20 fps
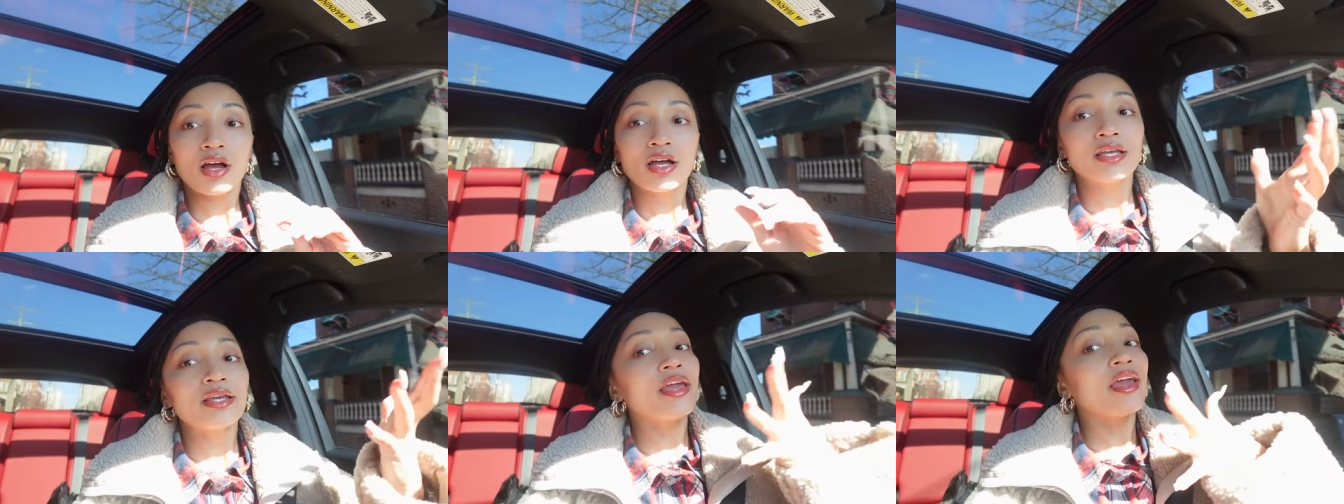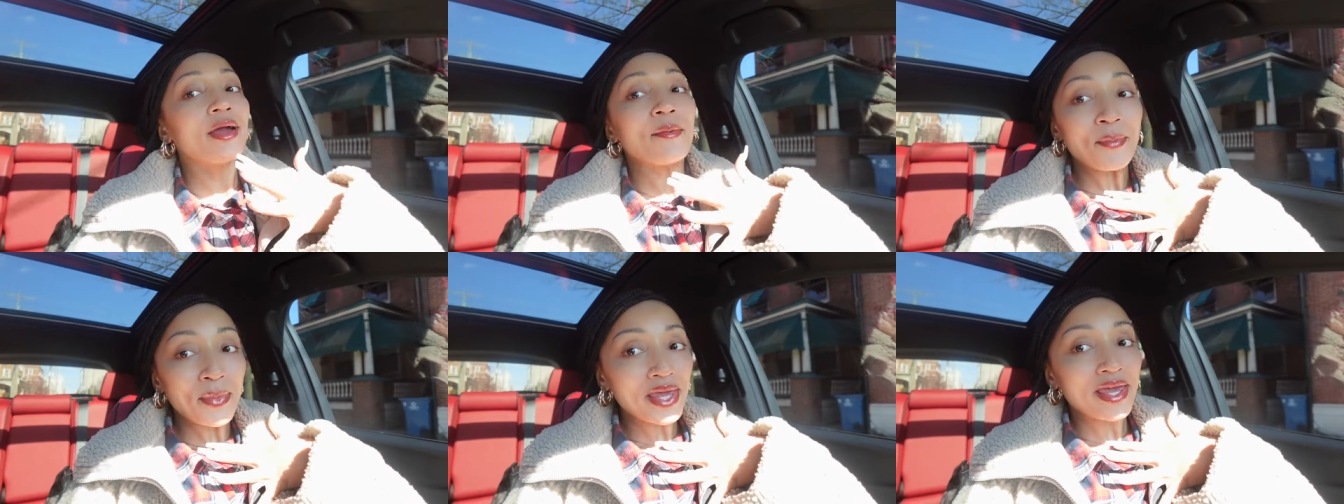
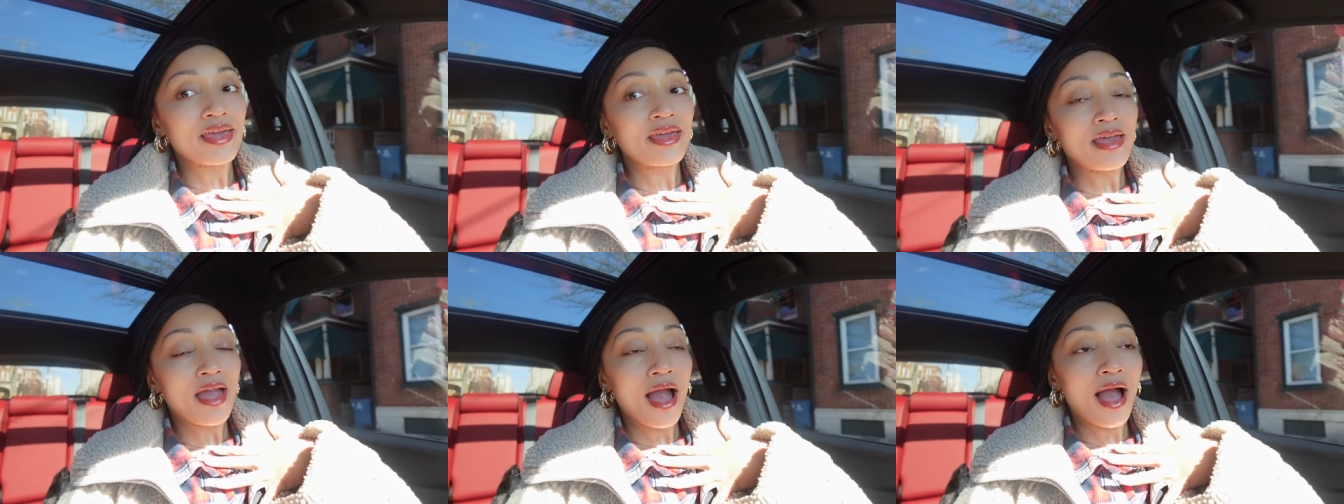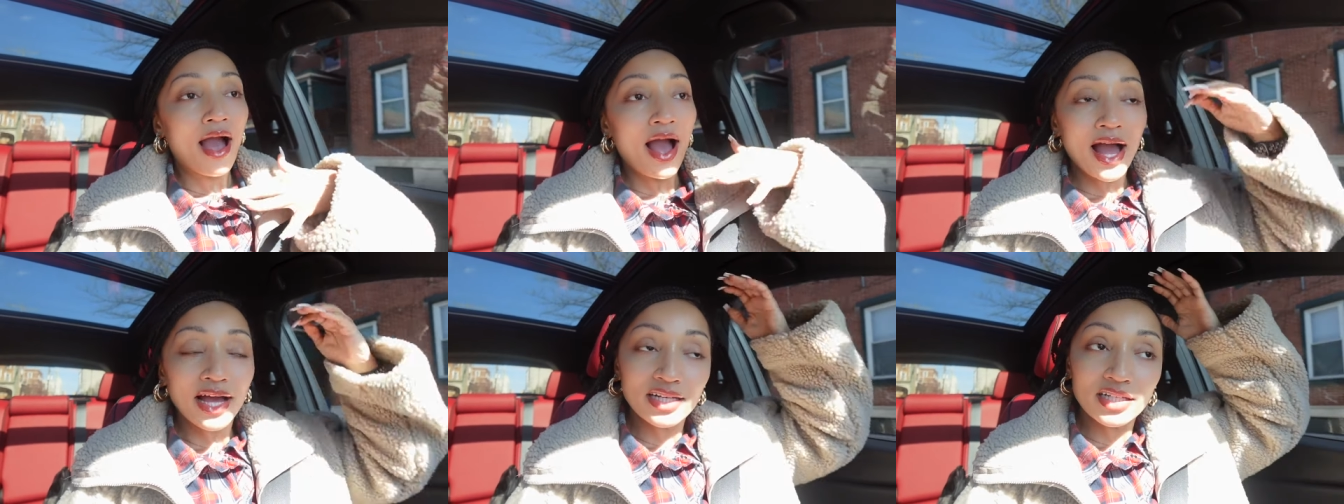Yeah, me.
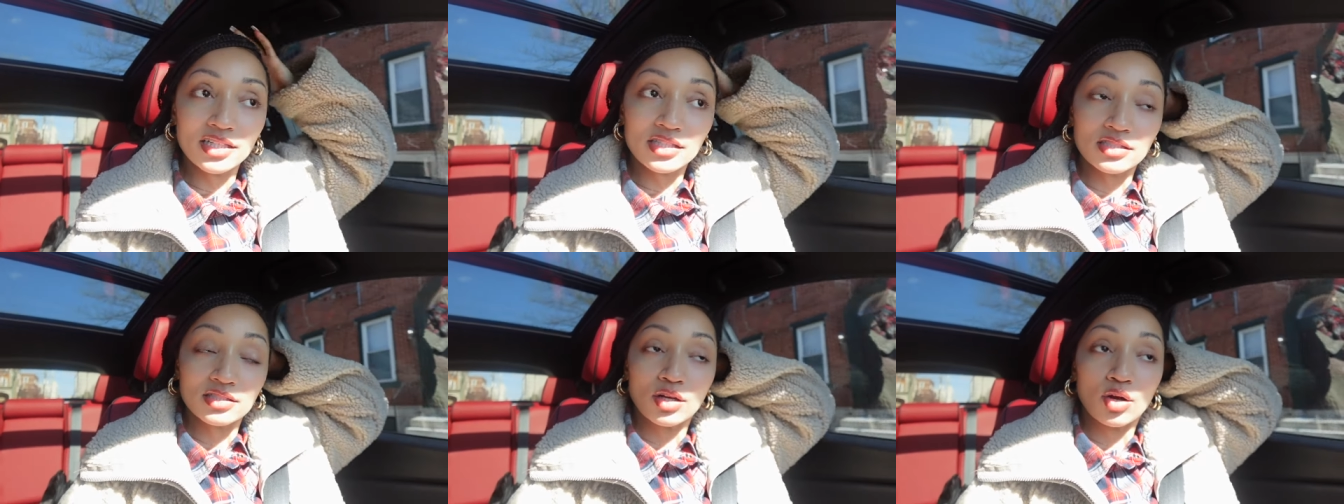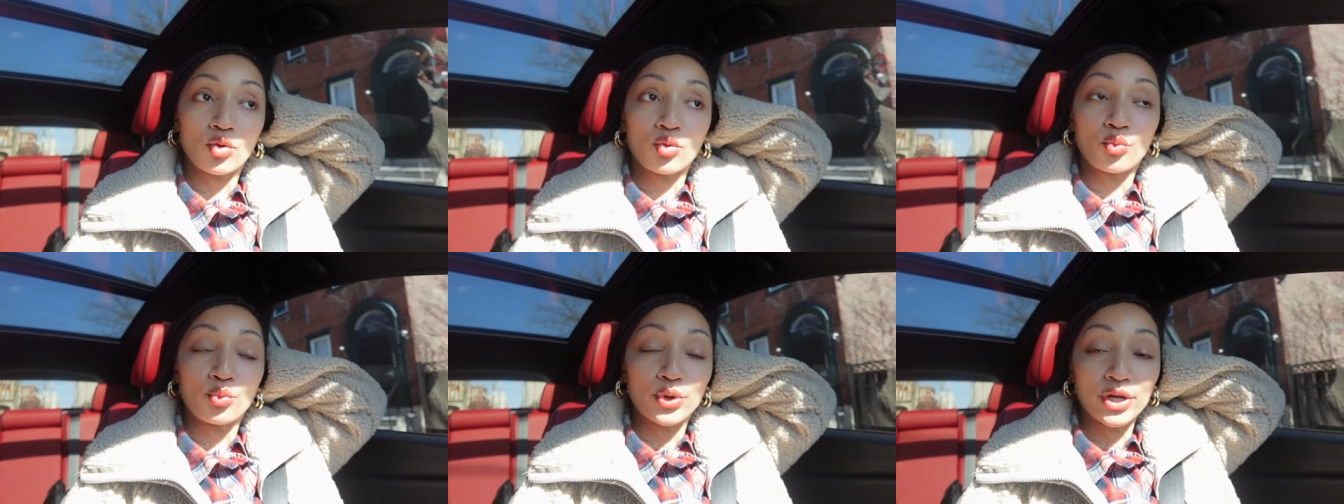I did
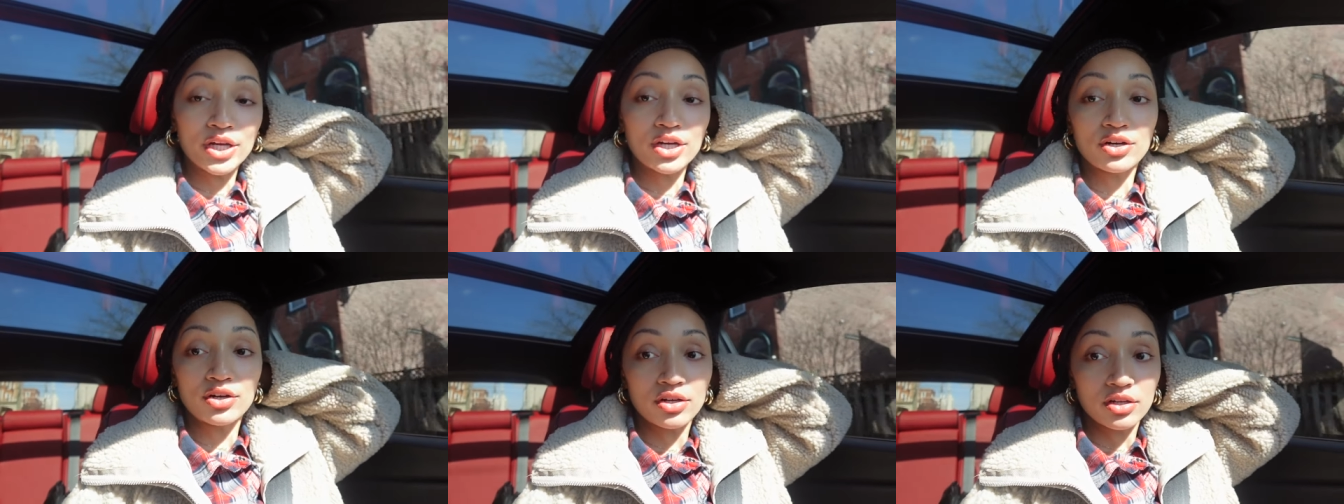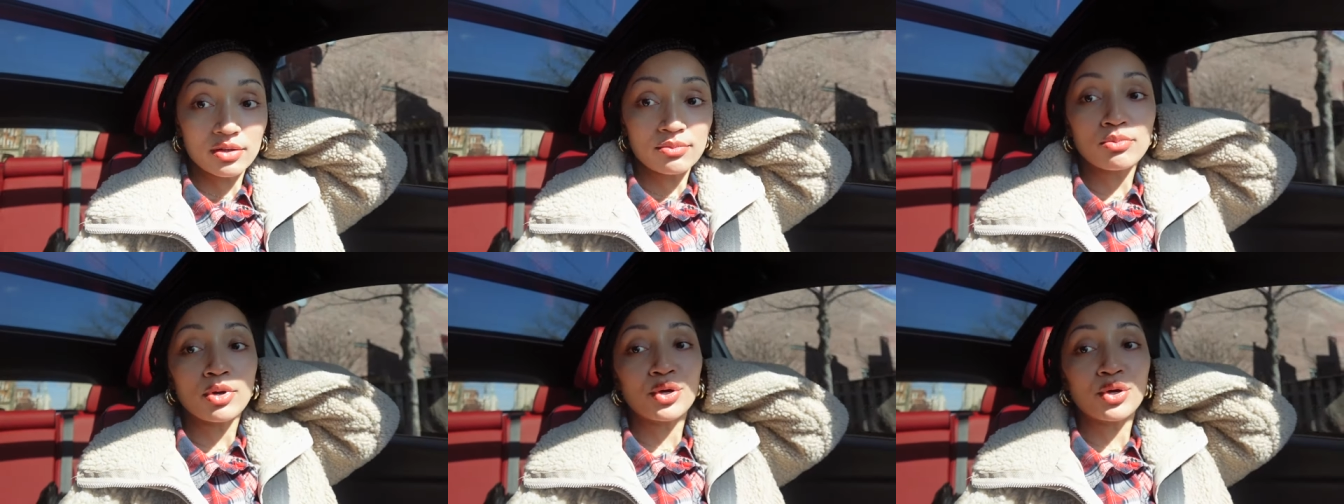some weird,